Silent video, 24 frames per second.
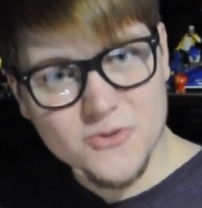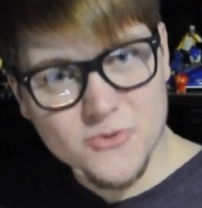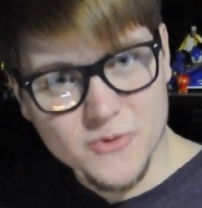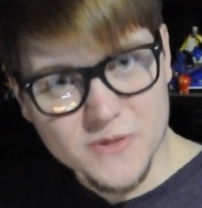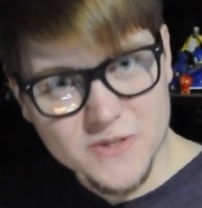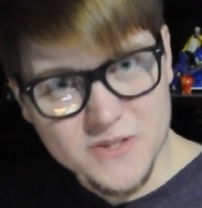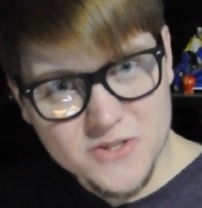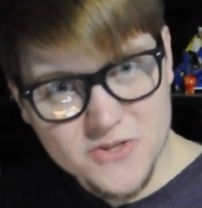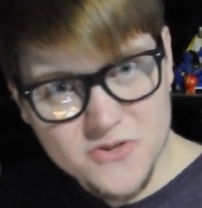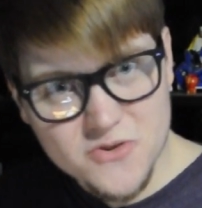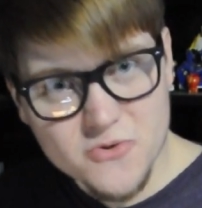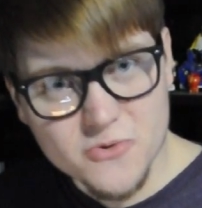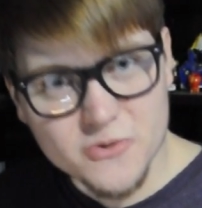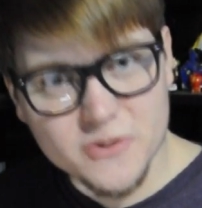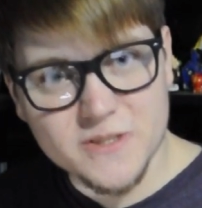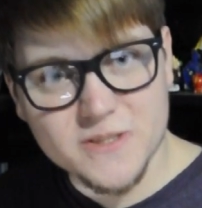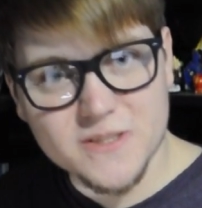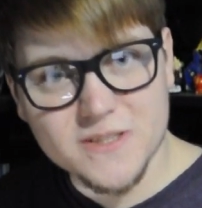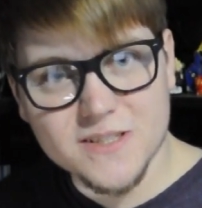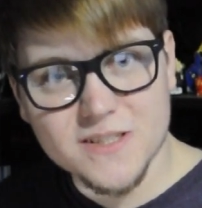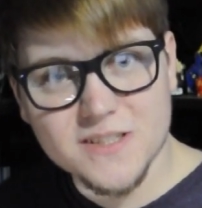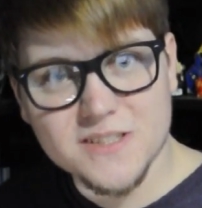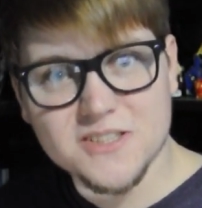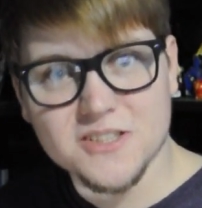
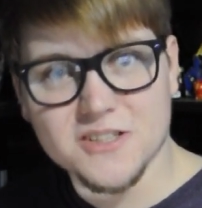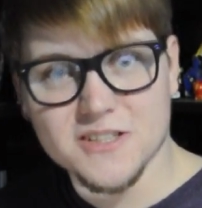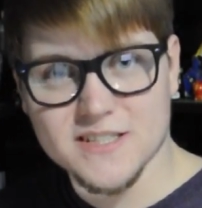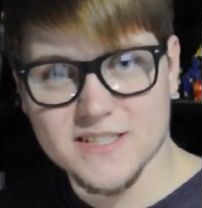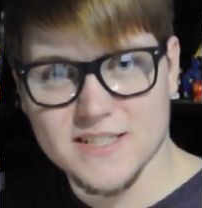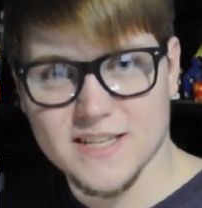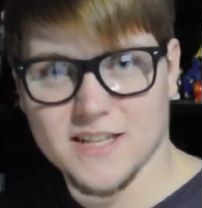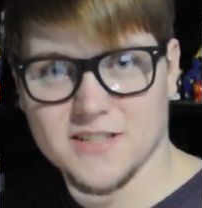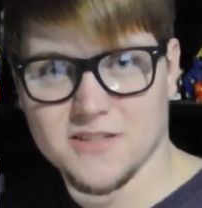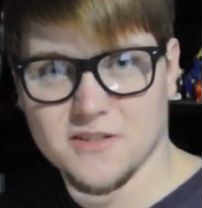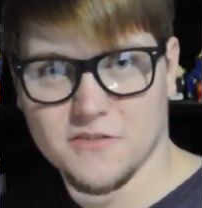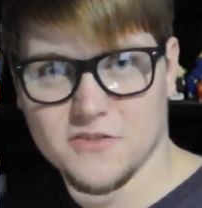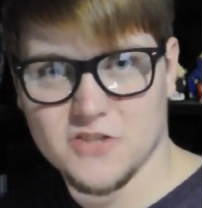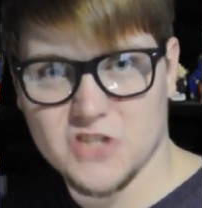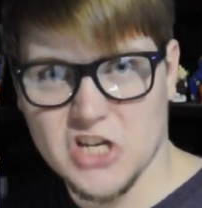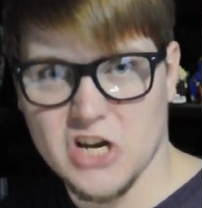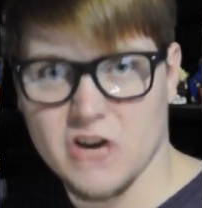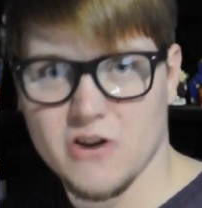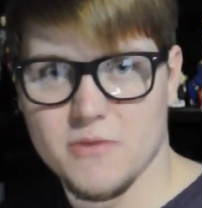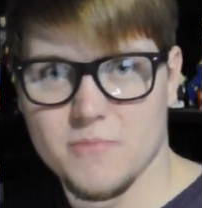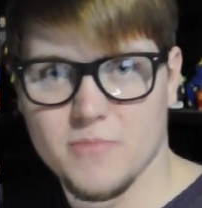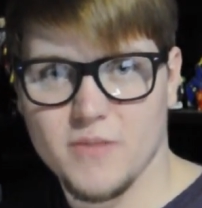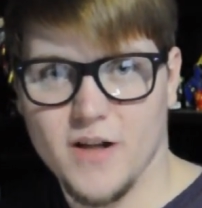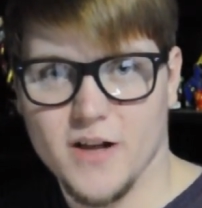introduced to the scent of
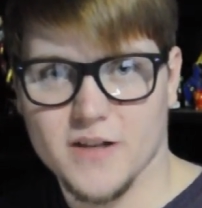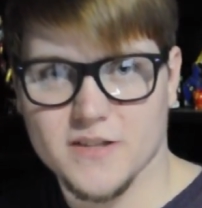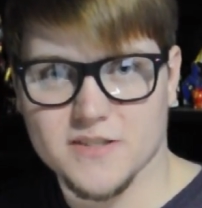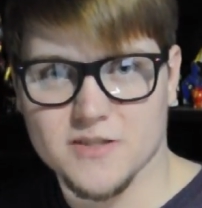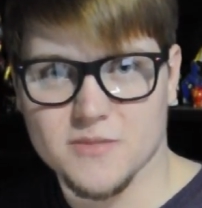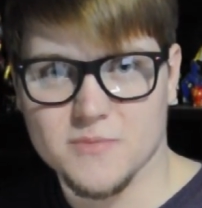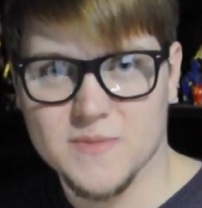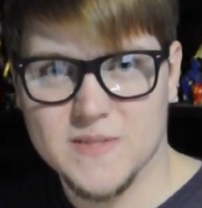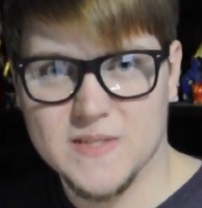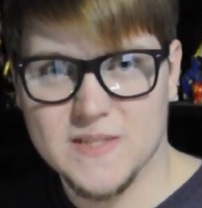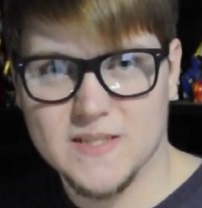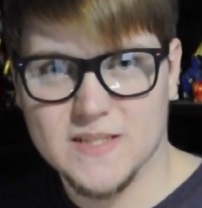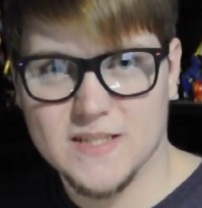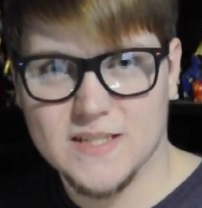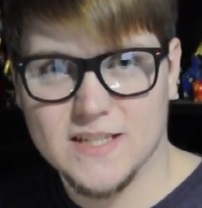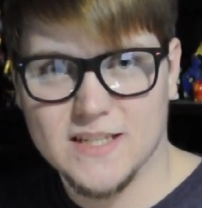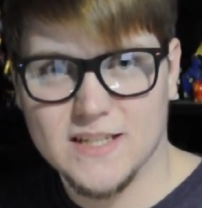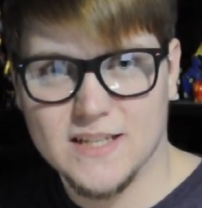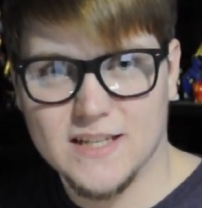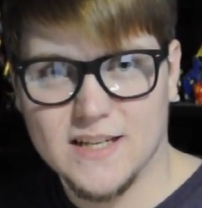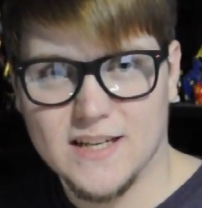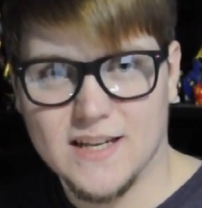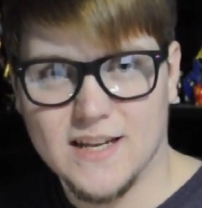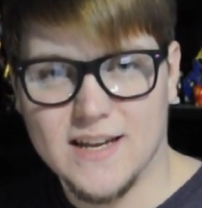cherry blossoms,
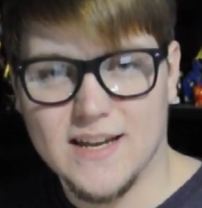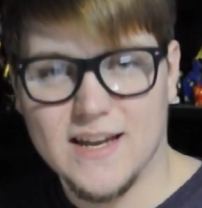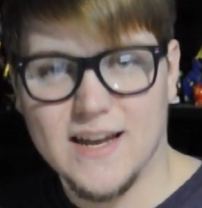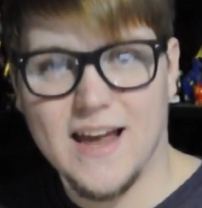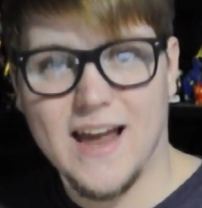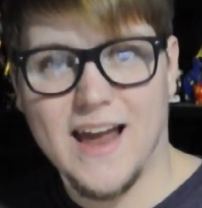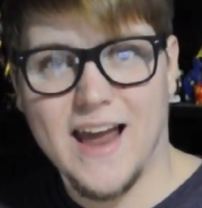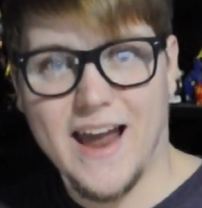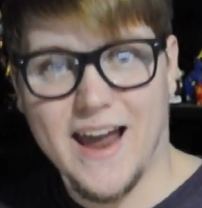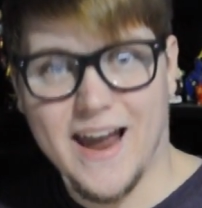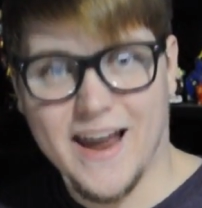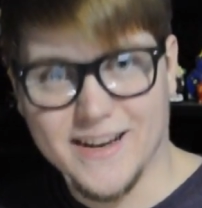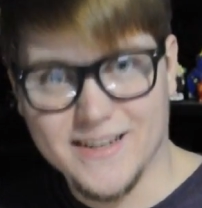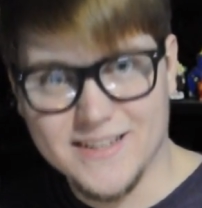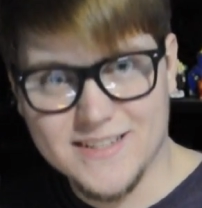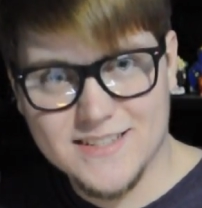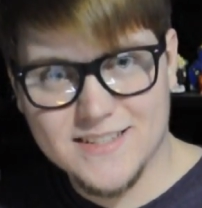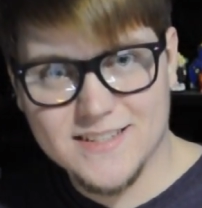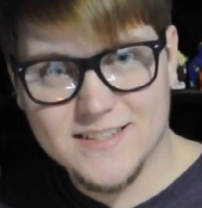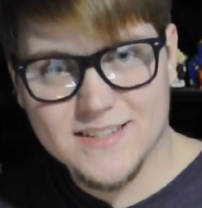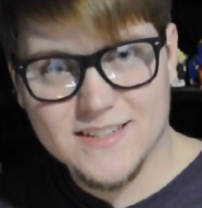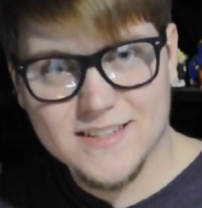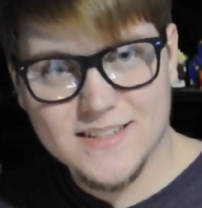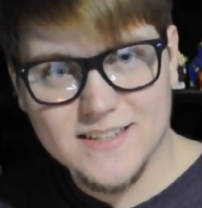
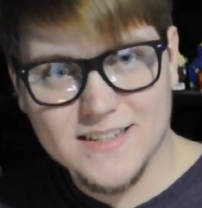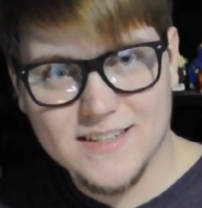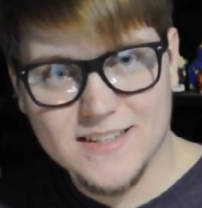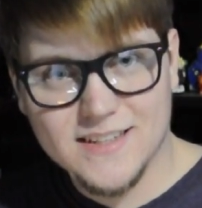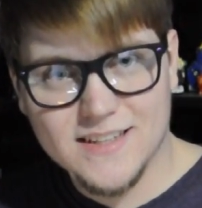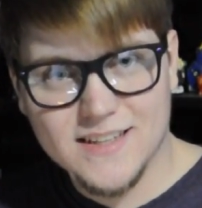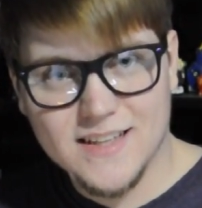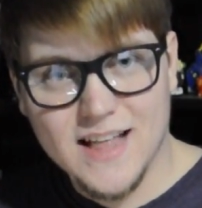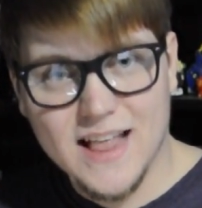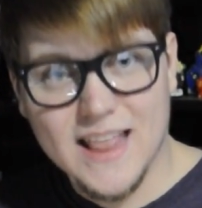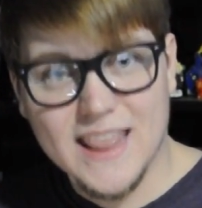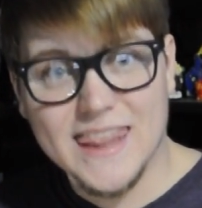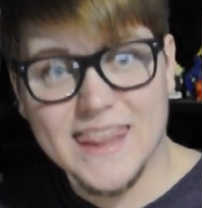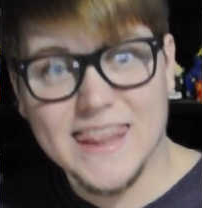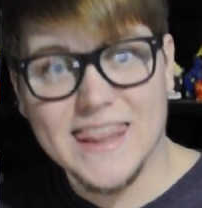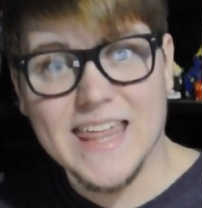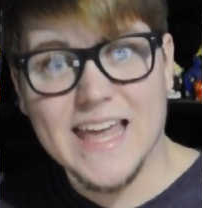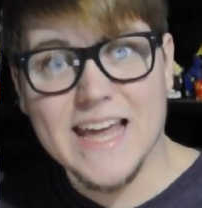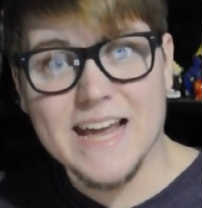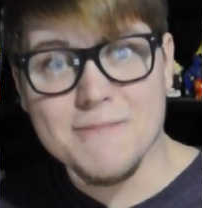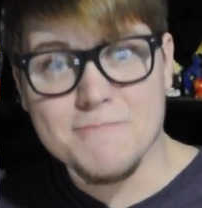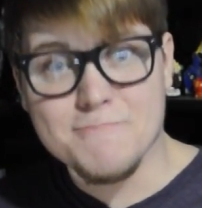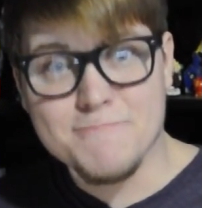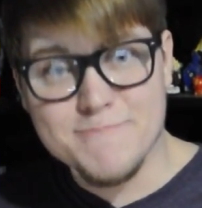and
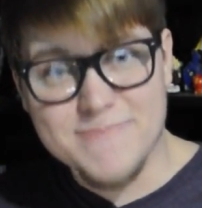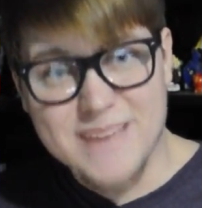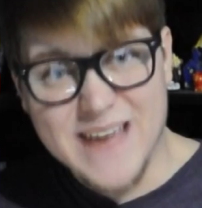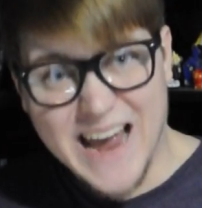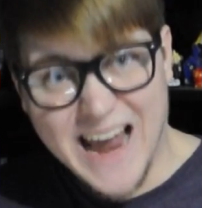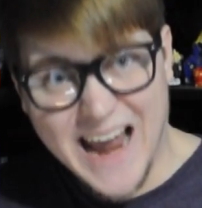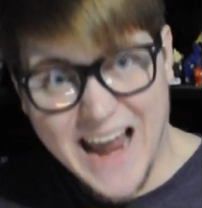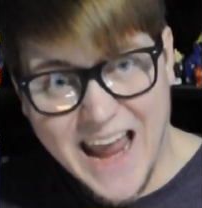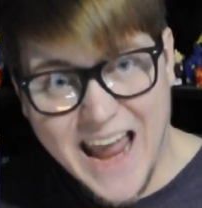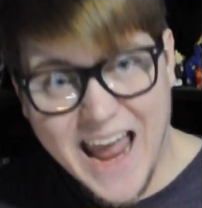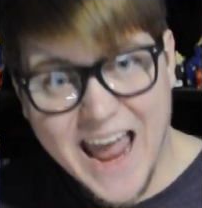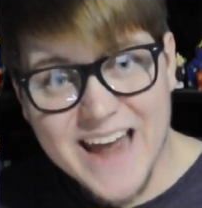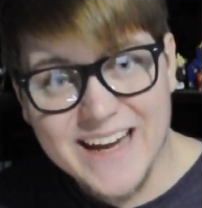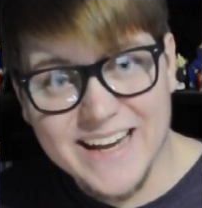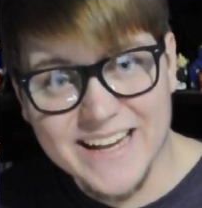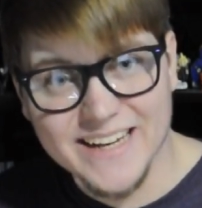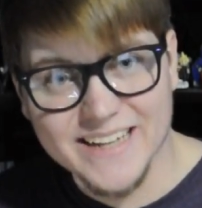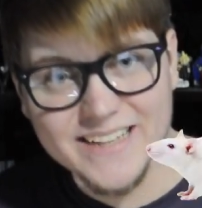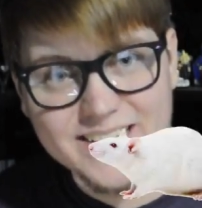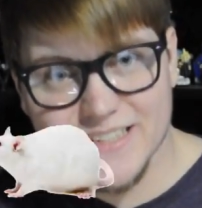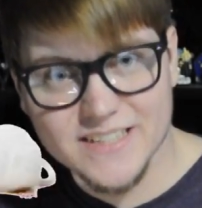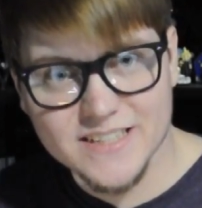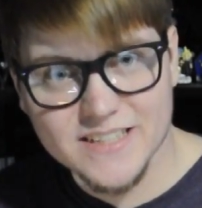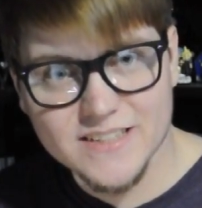they
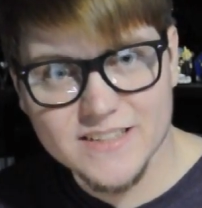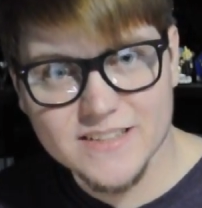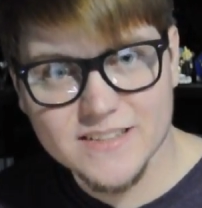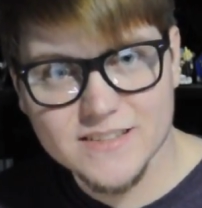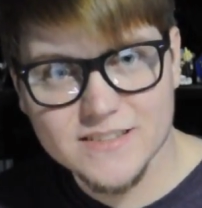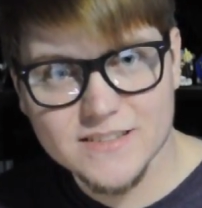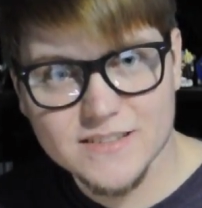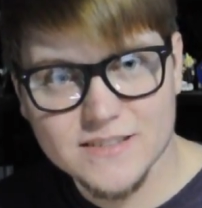panicked.